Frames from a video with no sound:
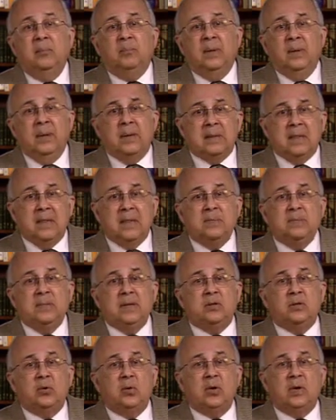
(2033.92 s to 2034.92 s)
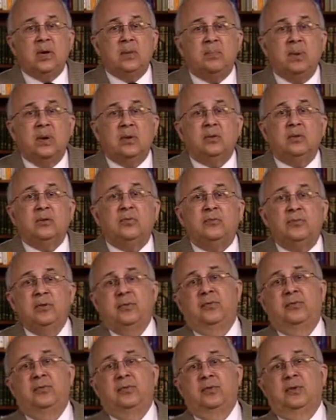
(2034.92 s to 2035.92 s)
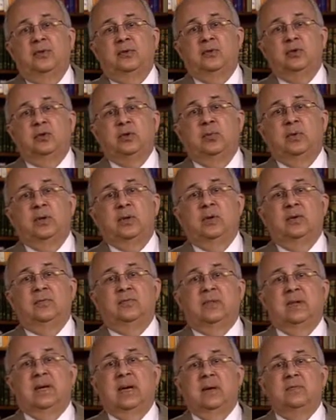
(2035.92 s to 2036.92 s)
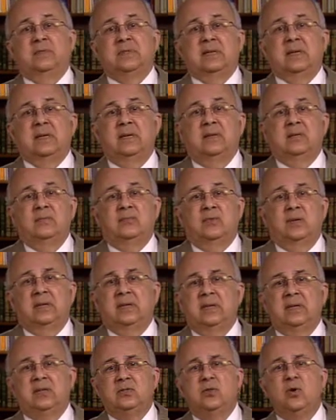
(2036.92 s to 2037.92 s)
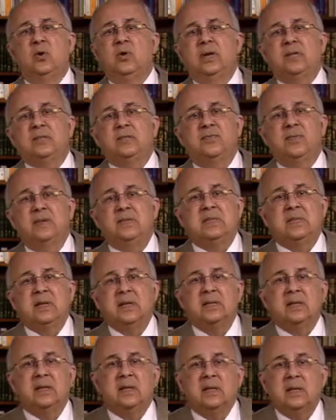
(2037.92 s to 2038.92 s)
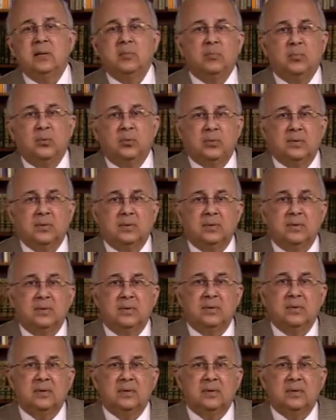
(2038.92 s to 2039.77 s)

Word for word: But let me talk about the fifth jewel of the Khamsa, for it is no less fascinating and important.